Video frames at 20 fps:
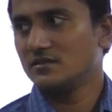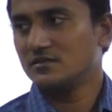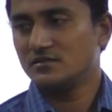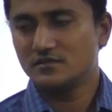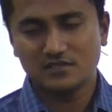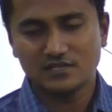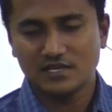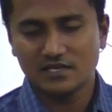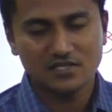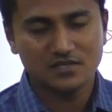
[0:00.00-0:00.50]

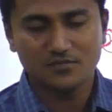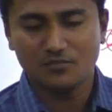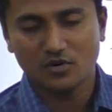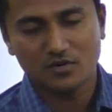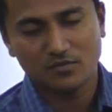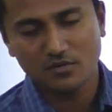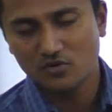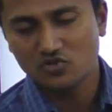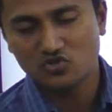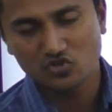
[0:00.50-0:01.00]
That's another
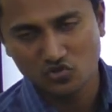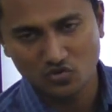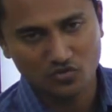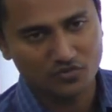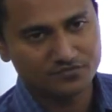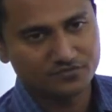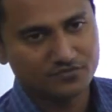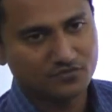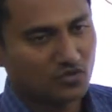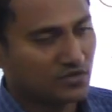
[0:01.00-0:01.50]
important part you should
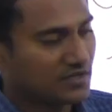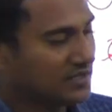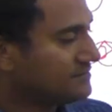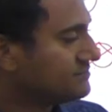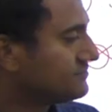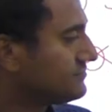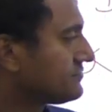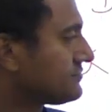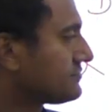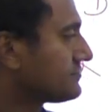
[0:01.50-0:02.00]
know. Okay.
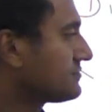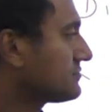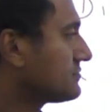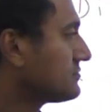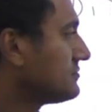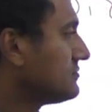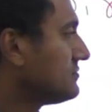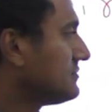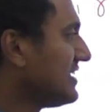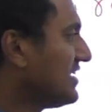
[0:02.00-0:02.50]

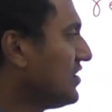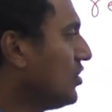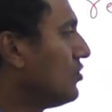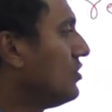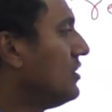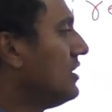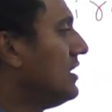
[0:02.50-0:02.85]
Now,